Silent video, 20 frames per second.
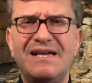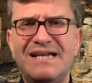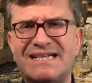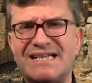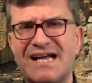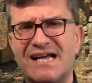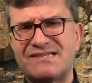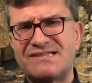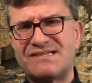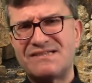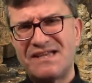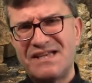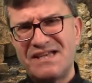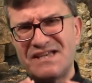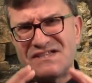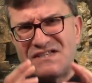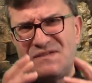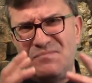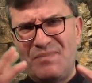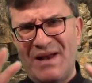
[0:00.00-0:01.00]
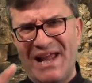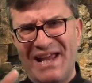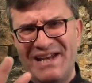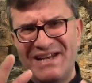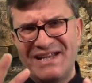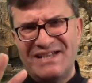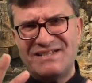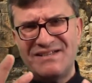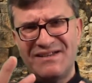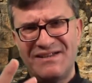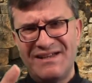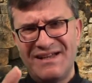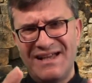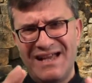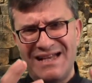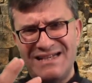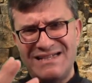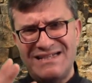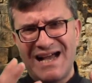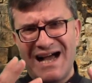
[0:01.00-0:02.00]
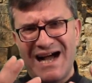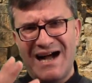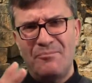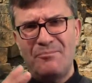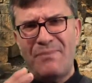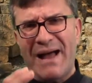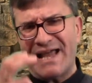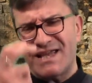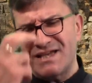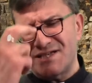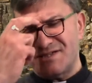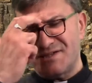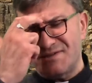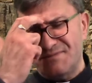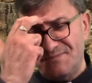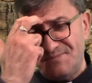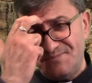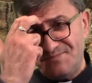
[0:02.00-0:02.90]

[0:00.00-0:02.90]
Let us explain it and unpack it.